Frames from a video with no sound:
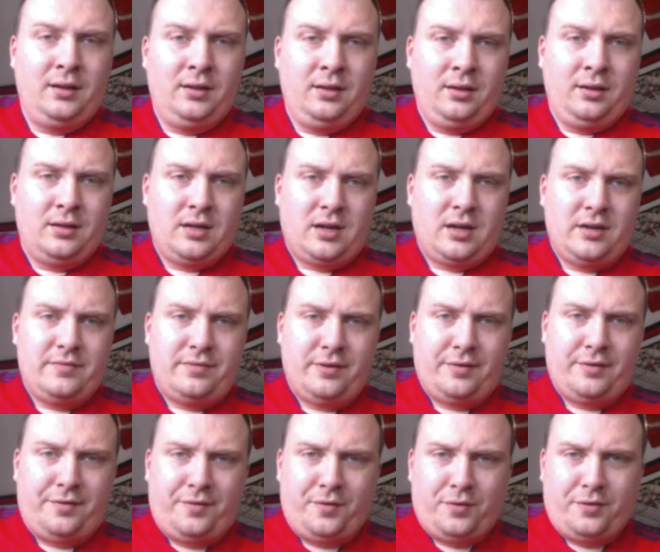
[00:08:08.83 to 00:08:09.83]
They're going for a
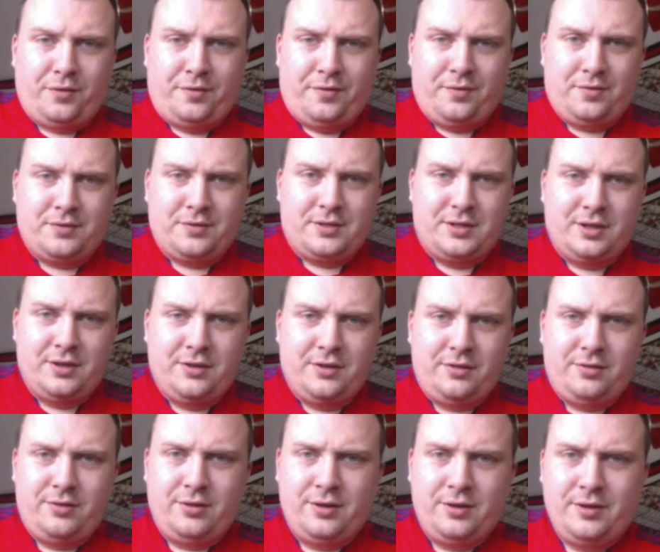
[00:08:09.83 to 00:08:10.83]

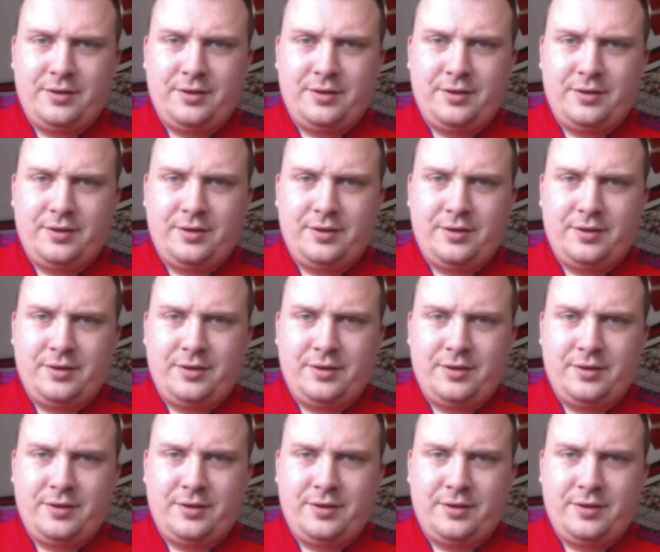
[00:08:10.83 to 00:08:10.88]
4-4-2.